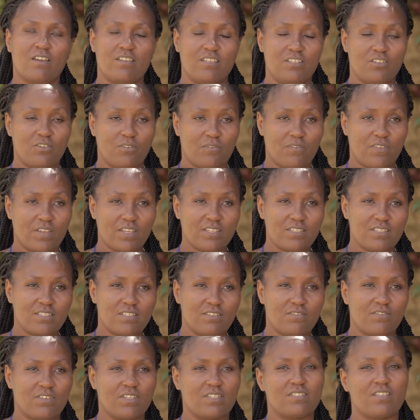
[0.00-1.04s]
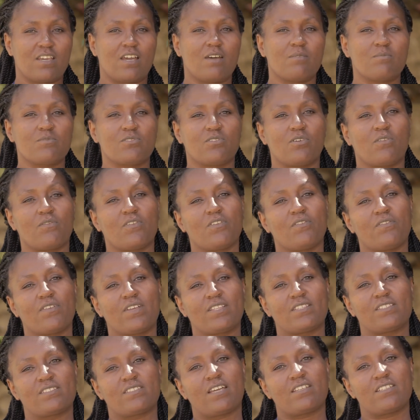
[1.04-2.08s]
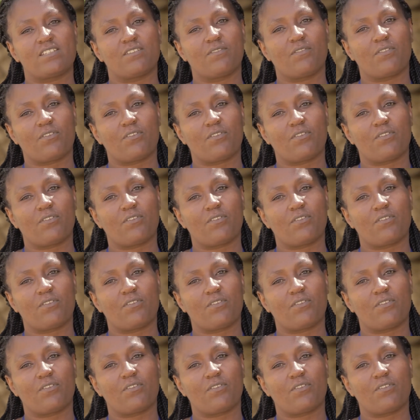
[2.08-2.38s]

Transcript: innovative in terms of even starting